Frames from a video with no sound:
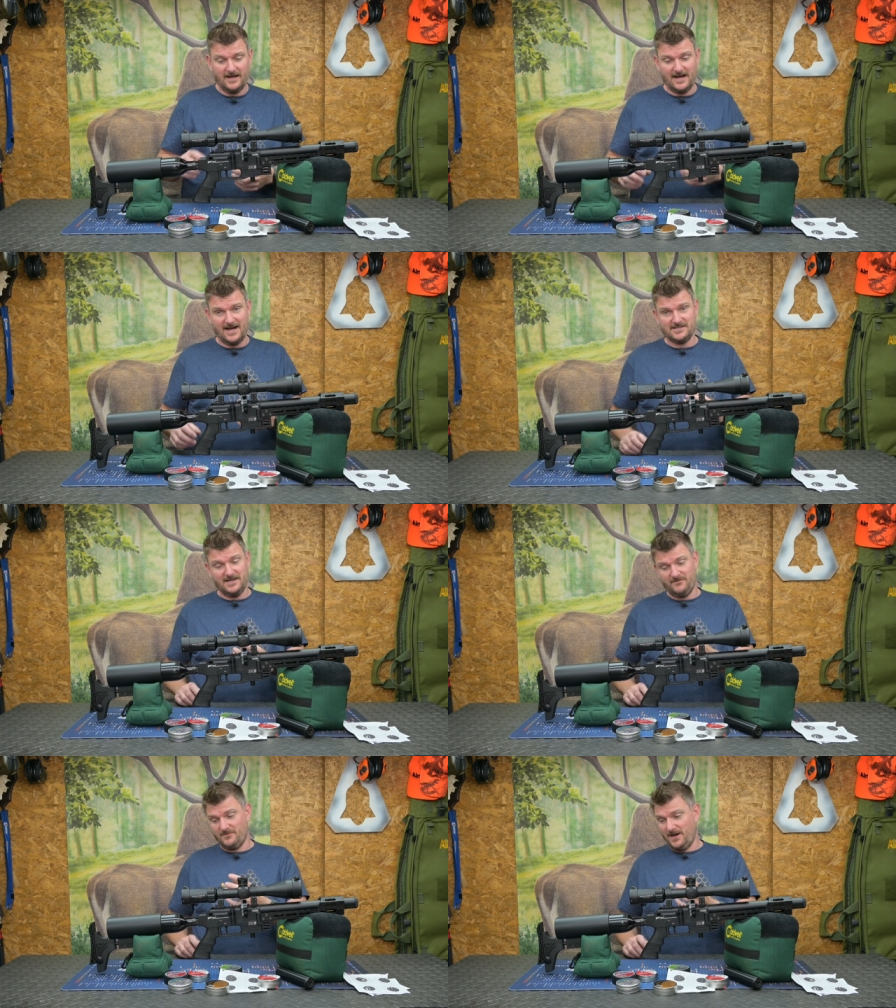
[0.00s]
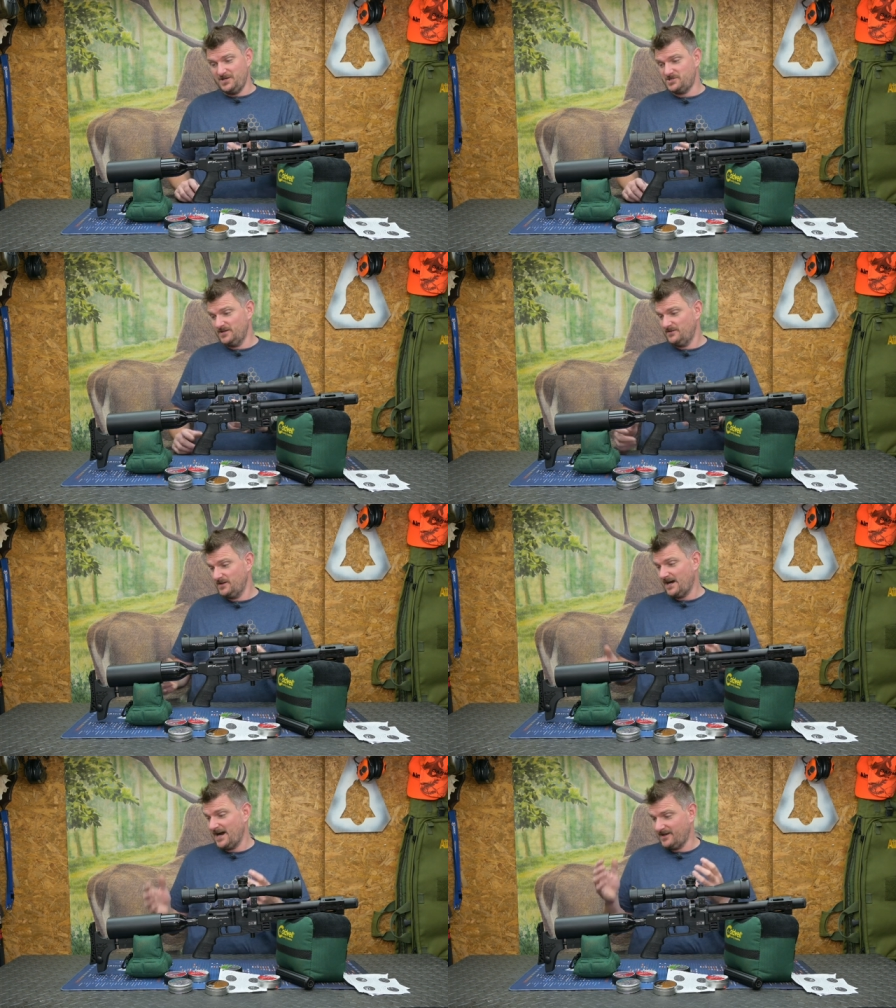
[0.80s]
as information
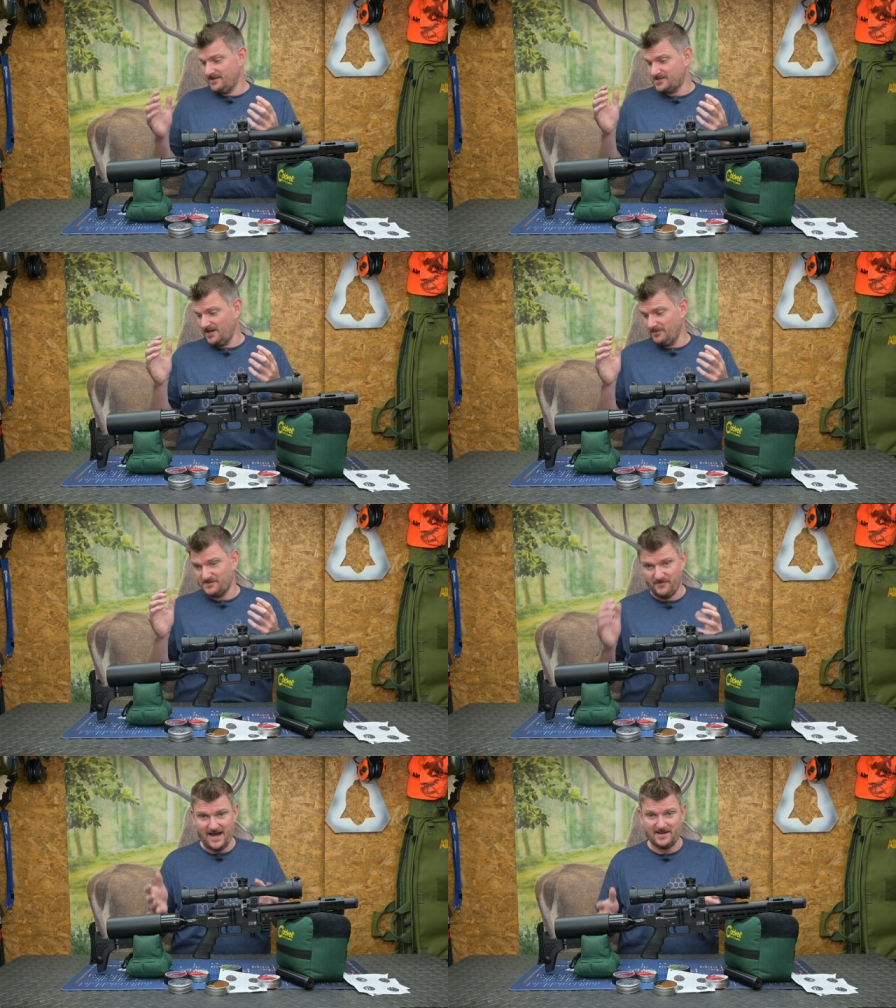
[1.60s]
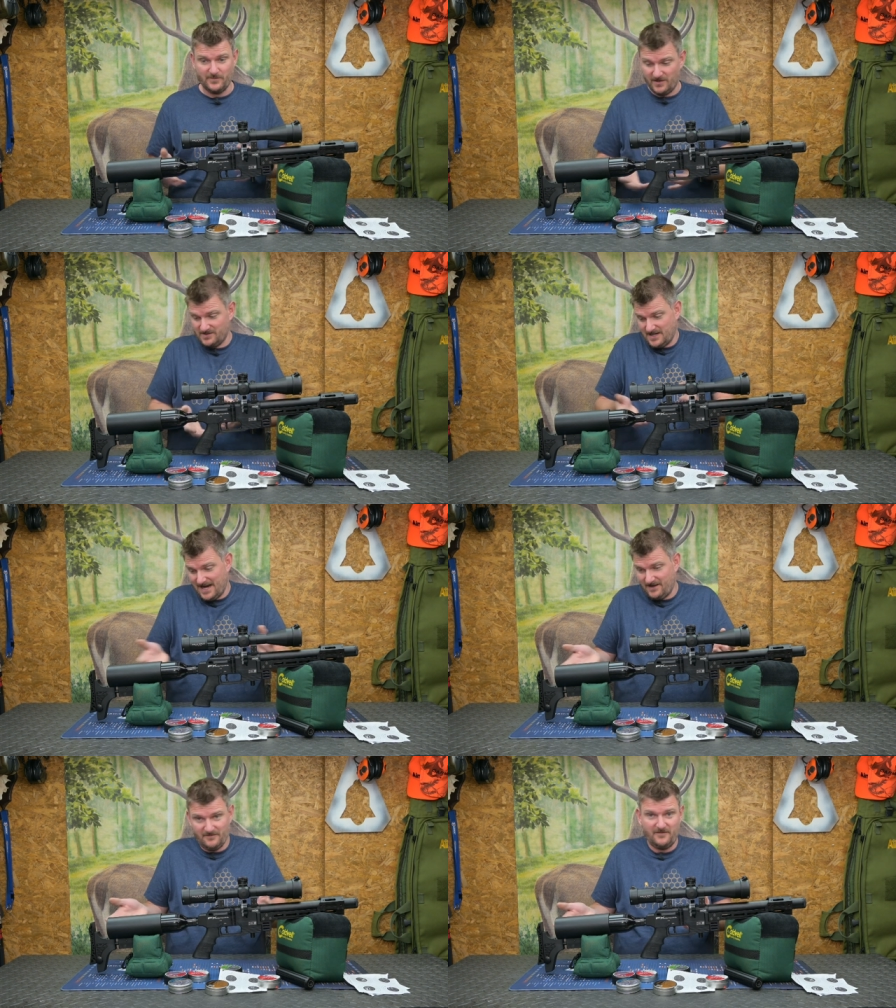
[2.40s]
that I can tell you is fact because
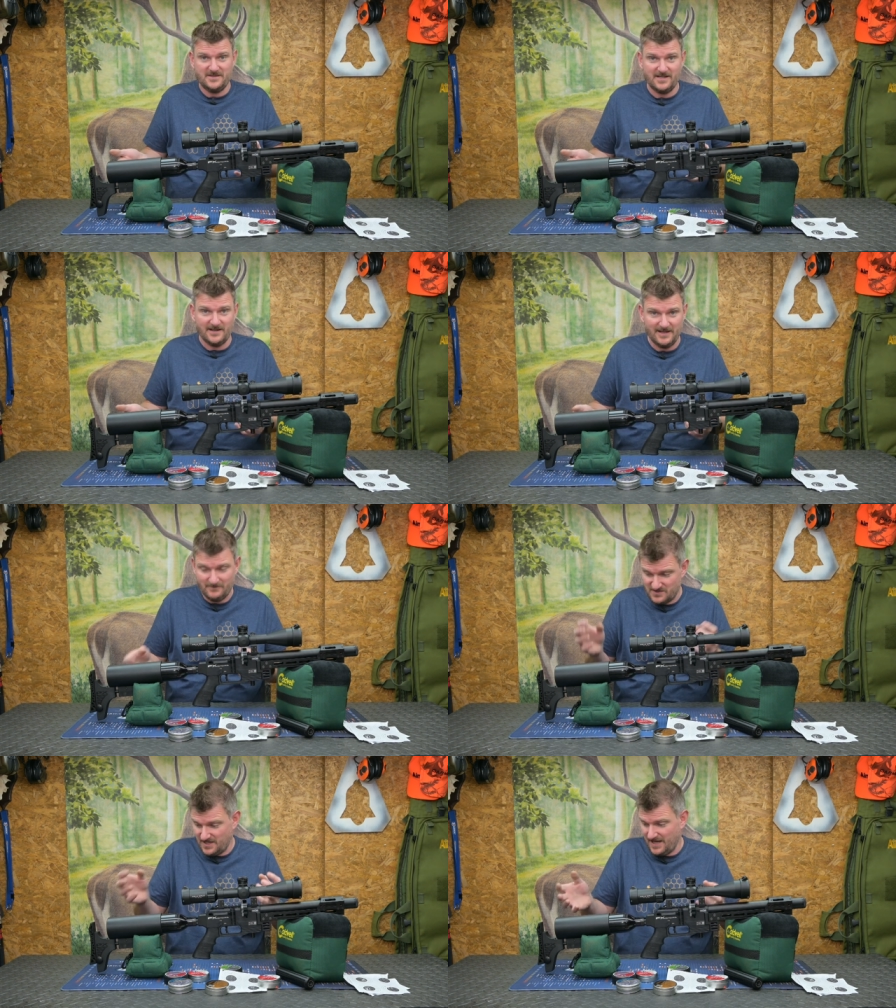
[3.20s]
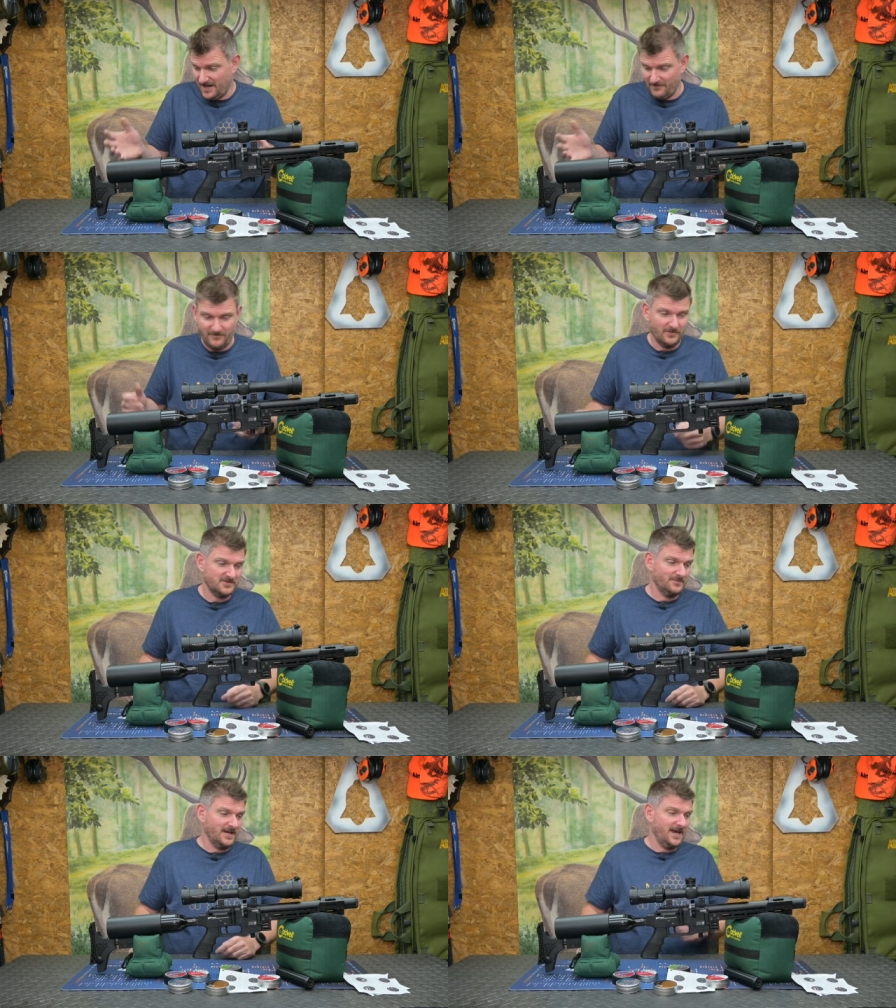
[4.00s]
I can physically see it in
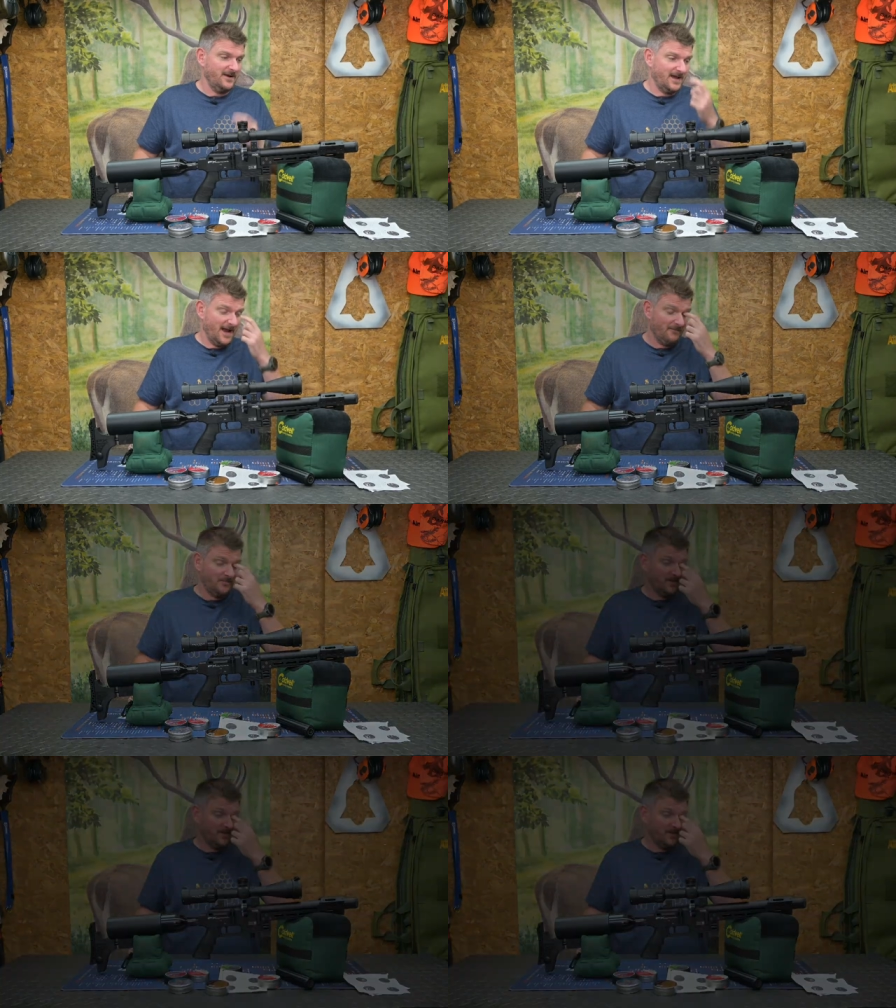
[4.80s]
front of me here now.